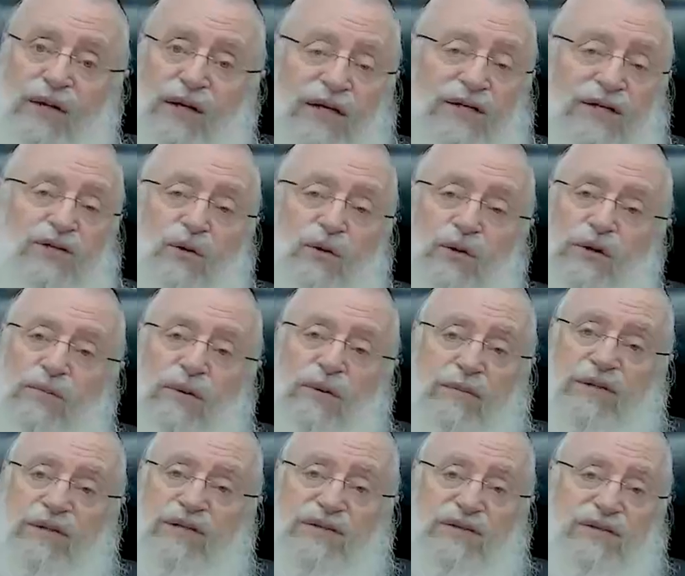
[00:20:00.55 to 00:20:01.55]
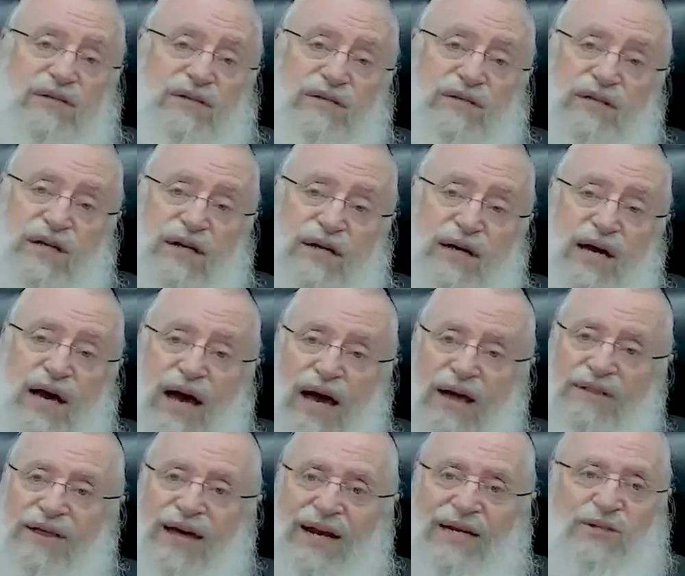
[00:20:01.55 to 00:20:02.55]
is only by mitzvahs to say,
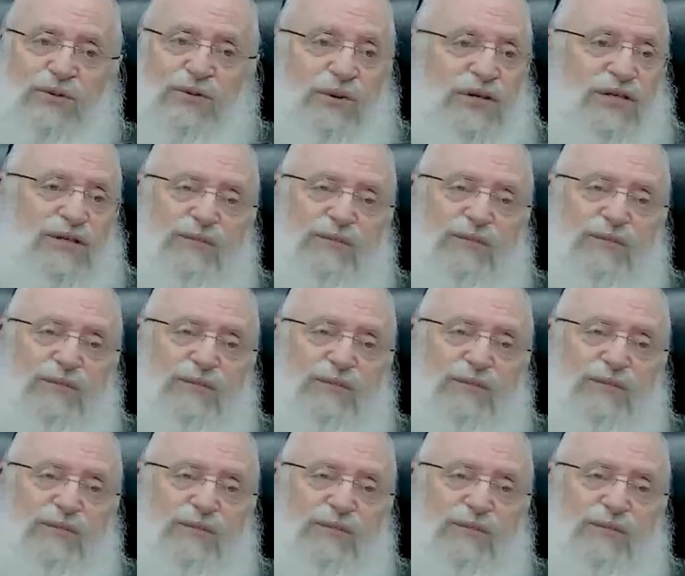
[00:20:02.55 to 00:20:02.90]
and that is why this